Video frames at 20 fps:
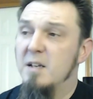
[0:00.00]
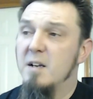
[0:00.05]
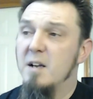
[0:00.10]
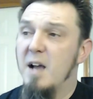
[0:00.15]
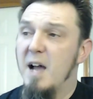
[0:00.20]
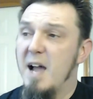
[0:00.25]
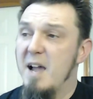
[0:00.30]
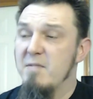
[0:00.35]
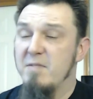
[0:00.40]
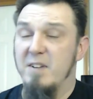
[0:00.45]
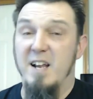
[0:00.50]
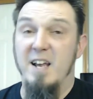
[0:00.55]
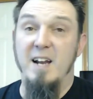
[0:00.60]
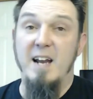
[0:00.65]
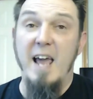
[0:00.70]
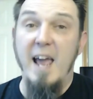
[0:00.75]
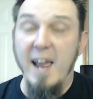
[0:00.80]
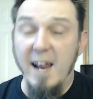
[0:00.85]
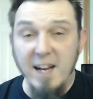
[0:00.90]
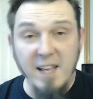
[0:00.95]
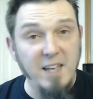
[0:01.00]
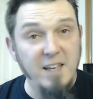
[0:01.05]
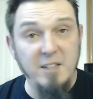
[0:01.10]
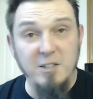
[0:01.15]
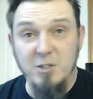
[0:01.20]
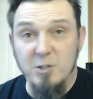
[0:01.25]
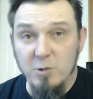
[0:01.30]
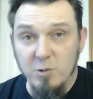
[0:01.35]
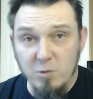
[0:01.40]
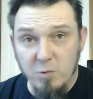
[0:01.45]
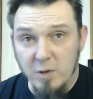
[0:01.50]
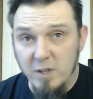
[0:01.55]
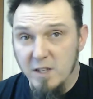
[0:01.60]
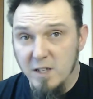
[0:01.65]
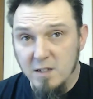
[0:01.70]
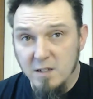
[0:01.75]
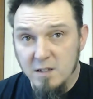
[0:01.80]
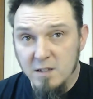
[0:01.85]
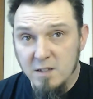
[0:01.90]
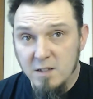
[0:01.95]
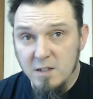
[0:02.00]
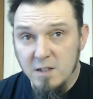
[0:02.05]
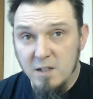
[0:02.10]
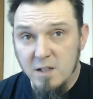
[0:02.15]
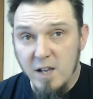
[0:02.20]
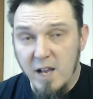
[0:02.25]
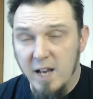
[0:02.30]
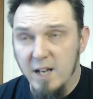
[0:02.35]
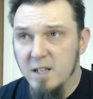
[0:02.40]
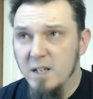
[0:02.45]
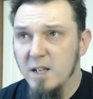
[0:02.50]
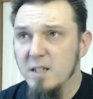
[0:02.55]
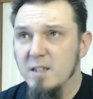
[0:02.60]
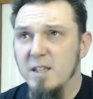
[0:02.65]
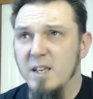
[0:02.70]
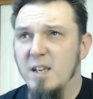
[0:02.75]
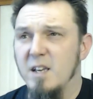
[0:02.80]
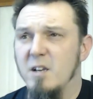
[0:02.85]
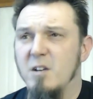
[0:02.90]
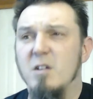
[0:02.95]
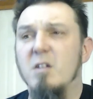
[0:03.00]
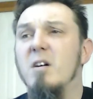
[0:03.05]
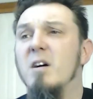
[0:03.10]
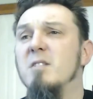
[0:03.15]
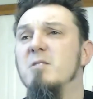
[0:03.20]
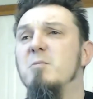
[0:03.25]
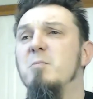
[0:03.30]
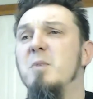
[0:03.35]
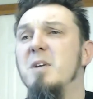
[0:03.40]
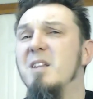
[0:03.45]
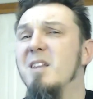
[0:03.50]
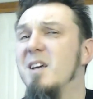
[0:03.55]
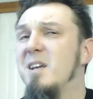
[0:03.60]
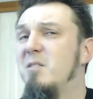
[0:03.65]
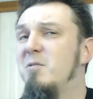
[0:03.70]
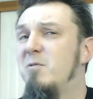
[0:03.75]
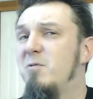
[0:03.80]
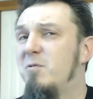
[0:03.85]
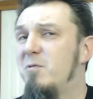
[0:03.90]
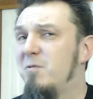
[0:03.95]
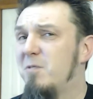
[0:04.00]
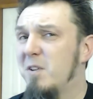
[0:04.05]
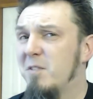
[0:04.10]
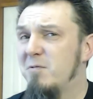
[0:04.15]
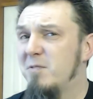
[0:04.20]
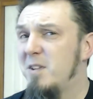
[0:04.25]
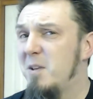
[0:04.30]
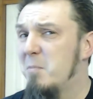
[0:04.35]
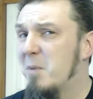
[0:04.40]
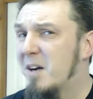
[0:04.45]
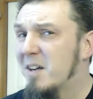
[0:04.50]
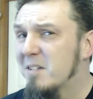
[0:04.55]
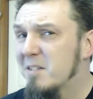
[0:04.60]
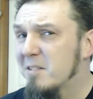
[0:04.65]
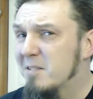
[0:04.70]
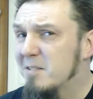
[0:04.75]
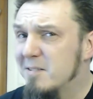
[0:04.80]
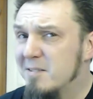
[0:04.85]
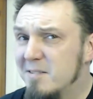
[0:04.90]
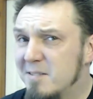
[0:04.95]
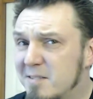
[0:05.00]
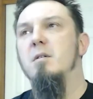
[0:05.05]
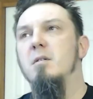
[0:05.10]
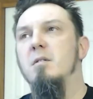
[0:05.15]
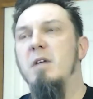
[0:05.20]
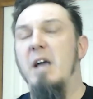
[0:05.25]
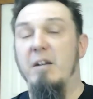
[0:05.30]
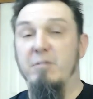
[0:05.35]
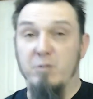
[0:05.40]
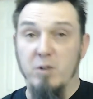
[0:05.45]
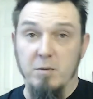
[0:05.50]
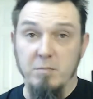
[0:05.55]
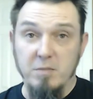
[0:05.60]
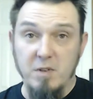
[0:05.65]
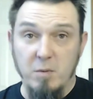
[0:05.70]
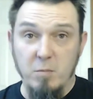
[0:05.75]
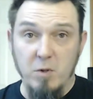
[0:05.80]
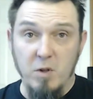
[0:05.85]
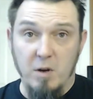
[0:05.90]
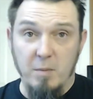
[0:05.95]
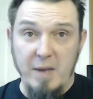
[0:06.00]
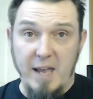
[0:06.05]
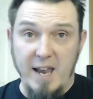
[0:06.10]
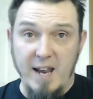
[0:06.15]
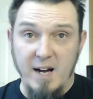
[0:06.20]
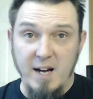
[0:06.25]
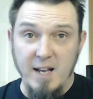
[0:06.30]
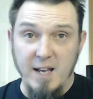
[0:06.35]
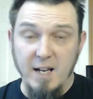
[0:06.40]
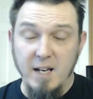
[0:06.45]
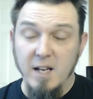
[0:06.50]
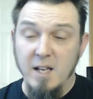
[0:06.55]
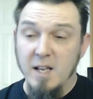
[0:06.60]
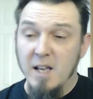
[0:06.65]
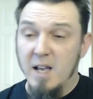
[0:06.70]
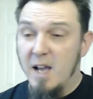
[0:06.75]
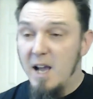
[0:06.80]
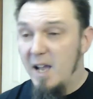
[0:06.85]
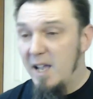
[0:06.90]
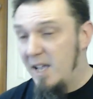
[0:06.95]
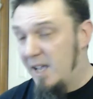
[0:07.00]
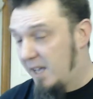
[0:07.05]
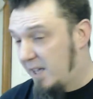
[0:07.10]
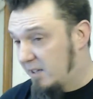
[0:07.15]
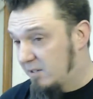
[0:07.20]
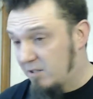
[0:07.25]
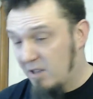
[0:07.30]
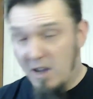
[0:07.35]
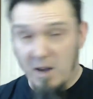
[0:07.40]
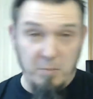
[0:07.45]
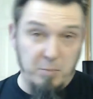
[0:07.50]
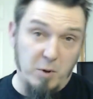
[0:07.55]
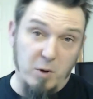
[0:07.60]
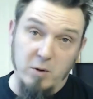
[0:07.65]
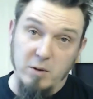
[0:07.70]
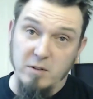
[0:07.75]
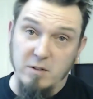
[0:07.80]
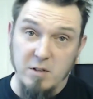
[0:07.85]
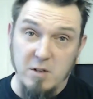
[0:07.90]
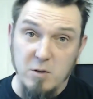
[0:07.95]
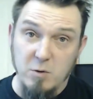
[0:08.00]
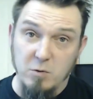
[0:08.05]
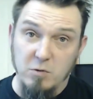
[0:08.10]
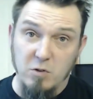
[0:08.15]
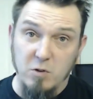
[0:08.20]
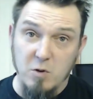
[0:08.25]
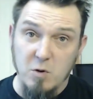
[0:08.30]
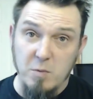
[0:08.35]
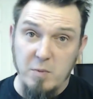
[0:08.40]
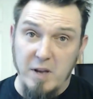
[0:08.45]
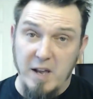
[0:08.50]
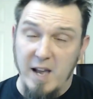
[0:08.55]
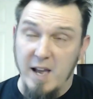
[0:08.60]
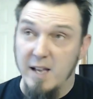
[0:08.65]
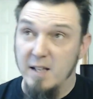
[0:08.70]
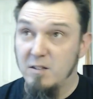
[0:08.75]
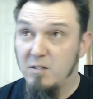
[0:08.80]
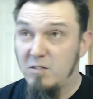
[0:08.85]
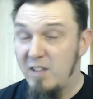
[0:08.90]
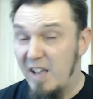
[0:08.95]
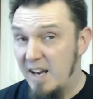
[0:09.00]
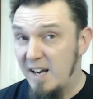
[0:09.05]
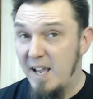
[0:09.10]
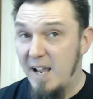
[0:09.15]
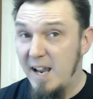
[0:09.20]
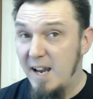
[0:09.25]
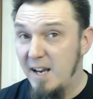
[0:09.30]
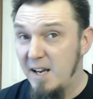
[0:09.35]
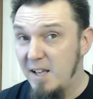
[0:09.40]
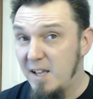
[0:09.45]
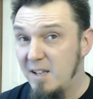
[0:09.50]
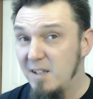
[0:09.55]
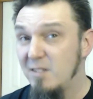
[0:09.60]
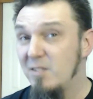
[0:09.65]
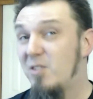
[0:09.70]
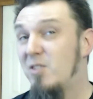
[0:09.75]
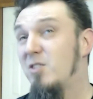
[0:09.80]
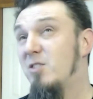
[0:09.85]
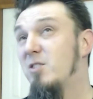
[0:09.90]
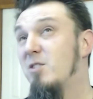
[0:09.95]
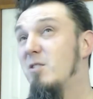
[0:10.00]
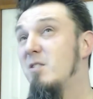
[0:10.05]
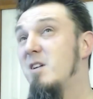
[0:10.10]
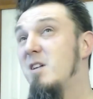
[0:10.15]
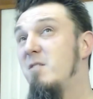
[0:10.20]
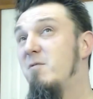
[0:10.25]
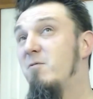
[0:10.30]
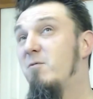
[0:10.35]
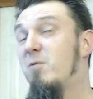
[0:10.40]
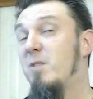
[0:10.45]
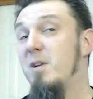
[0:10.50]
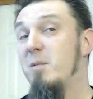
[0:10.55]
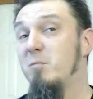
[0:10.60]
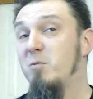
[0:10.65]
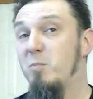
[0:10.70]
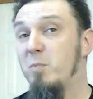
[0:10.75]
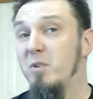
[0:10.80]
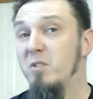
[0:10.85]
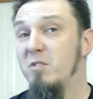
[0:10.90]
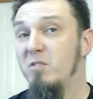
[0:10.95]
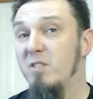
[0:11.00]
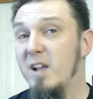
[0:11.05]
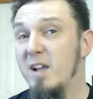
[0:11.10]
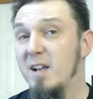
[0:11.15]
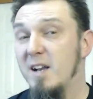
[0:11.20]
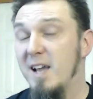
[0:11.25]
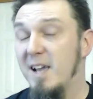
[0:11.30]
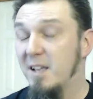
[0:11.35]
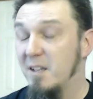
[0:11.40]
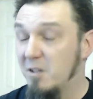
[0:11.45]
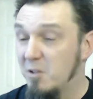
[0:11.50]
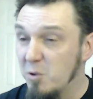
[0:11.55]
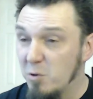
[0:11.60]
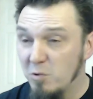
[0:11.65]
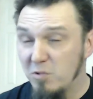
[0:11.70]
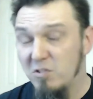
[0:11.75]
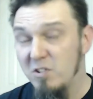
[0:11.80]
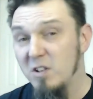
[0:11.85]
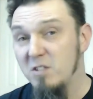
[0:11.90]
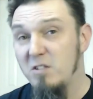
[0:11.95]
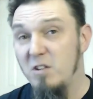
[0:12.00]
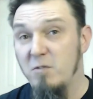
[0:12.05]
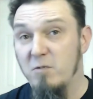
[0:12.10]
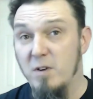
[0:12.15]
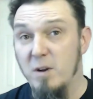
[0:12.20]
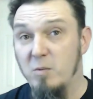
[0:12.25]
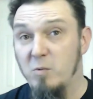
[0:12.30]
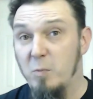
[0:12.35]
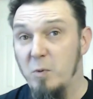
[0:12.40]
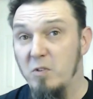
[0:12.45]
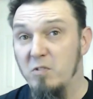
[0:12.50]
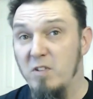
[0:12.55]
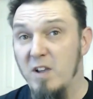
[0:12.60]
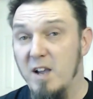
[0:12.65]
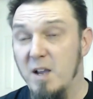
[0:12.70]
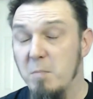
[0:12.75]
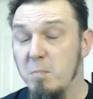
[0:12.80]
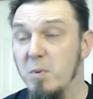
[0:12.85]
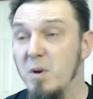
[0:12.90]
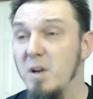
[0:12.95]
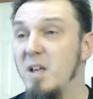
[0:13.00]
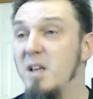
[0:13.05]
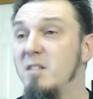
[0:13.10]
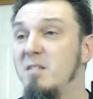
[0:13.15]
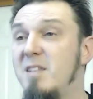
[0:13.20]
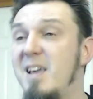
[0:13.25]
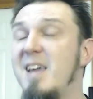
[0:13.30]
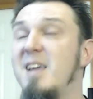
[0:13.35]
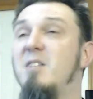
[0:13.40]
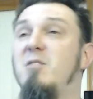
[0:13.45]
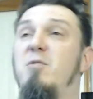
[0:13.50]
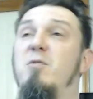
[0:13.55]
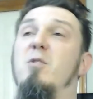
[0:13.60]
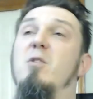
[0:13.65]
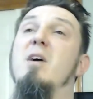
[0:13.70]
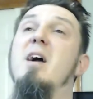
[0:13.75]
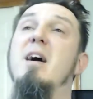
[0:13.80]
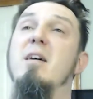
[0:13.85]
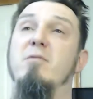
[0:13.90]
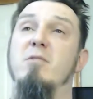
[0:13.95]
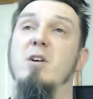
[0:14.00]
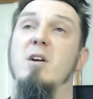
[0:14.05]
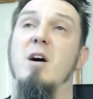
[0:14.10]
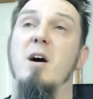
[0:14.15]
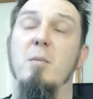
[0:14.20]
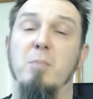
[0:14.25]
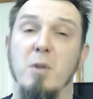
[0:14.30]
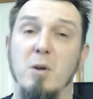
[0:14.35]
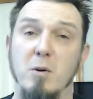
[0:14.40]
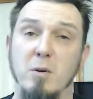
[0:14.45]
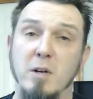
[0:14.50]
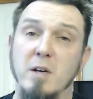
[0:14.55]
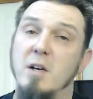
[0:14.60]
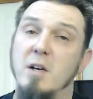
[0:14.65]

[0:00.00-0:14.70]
I haven't had any issues with it. And I think it cost me like 50 bucks. After I'm done with all my editing, it gets uploaded to YouTube at 1080, 30 frames per second. I can do 60 frames per second, but it takes forever to upload,